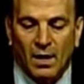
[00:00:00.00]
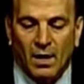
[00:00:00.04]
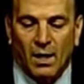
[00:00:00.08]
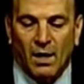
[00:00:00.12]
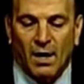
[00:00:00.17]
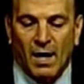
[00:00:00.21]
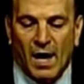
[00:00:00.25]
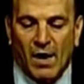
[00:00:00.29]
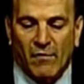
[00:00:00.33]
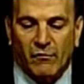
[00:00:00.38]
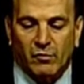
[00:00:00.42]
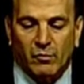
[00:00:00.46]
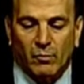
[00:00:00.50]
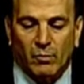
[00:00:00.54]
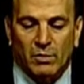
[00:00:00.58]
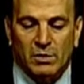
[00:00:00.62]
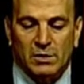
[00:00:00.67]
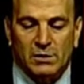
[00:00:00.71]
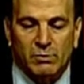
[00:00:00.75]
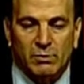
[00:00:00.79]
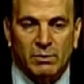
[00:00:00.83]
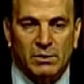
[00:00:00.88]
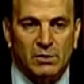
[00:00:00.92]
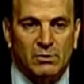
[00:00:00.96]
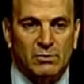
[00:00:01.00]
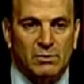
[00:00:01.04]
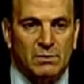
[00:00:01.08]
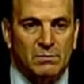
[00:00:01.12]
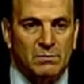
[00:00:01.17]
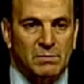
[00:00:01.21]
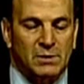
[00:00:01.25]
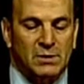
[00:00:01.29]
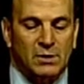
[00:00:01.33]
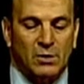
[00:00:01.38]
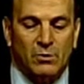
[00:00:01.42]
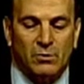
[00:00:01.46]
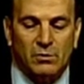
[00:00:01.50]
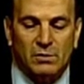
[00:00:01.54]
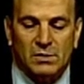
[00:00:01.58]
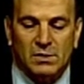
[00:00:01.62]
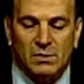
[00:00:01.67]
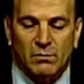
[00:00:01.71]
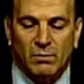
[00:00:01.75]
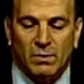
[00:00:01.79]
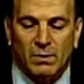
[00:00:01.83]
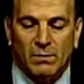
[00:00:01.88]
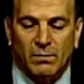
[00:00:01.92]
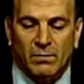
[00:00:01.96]
Afterwards, we do some soaks,
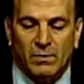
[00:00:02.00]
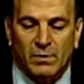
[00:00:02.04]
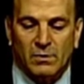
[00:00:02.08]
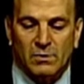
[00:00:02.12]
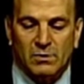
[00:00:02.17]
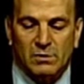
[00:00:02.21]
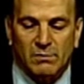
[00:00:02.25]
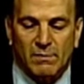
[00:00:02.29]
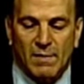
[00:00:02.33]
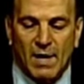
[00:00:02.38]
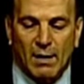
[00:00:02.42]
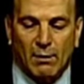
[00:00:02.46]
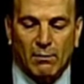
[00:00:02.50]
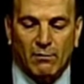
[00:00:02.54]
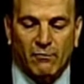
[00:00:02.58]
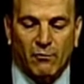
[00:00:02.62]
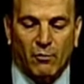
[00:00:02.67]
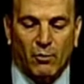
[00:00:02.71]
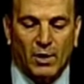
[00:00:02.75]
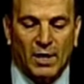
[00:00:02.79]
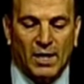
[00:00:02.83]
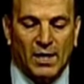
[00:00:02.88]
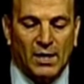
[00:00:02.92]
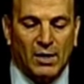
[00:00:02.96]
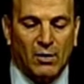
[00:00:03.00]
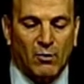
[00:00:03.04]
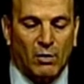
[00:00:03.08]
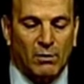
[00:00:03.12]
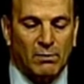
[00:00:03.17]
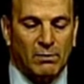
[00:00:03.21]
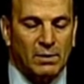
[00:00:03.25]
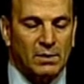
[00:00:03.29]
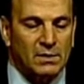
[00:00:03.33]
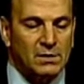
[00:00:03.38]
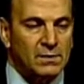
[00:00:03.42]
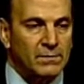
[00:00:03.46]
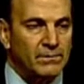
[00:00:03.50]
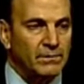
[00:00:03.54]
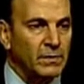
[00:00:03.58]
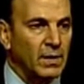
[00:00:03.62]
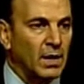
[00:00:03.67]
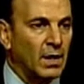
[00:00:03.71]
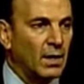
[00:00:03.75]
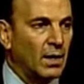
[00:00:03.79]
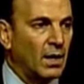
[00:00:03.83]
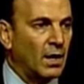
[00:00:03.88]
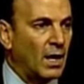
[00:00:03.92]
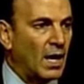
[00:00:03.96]
and we use some Aquaphor healing ointment,
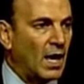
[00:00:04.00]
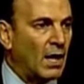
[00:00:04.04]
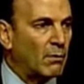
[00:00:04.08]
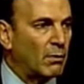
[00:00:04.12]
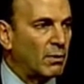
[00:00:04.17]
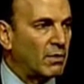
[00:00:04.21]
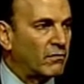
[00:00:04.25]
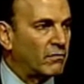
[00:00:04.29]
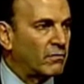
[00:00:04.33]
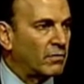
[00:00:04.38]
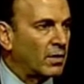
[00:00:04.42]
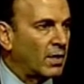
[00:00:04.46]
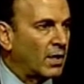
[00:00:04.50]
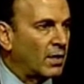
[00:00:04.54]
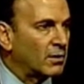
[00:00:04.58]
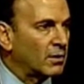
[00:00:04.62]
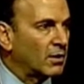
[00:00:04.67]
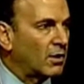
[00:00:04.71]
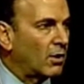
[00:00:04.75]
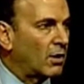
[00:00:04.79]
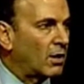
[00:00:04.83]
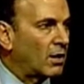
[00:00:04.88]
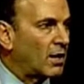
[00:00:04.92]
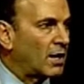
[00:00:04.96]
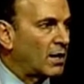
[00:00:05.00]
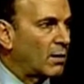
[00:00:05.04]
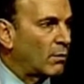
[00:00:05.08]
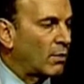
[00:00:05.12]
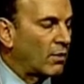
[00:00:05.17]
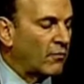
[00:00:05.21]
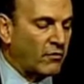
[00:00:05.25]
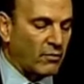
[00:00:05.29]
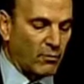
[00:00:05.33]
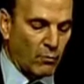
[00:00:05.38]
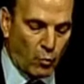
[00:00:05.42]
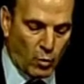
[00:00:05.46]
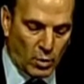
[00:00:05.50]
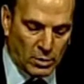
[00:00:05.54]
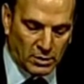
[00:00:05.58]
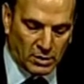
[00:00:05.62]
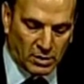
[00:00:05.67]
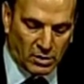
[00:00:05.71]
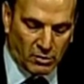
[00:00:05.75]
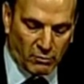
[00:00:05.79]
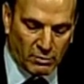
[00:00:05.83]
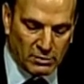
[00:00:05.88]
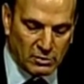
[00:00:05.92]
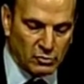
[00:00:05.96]
and we've gone anywhere from 1 to
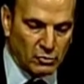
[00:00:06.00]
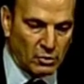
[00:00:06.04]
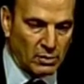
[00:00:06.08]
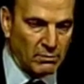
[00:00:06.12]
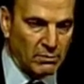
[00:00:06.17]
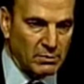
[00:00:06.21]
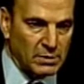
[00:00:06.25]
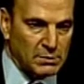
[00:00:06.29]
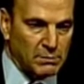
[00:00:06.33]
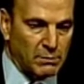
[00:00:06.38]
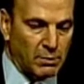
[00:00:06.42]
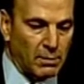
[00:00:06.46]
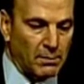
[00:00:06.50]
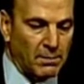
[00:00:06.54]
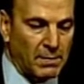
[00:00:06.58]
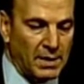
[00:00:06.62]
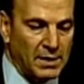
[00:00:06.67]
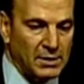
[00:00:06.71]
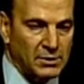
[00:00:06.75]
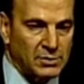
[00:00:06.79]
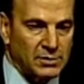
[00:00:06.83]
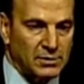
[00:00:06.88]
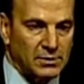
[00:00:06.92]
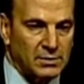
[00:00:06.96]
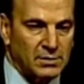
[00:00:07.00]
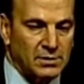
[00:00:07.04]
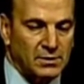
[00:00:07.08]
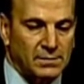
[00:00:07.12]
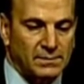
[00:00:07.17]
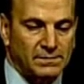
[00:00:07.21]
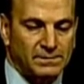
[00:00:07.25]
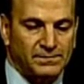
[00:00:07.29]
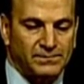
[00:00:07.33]
3 treatments per patient.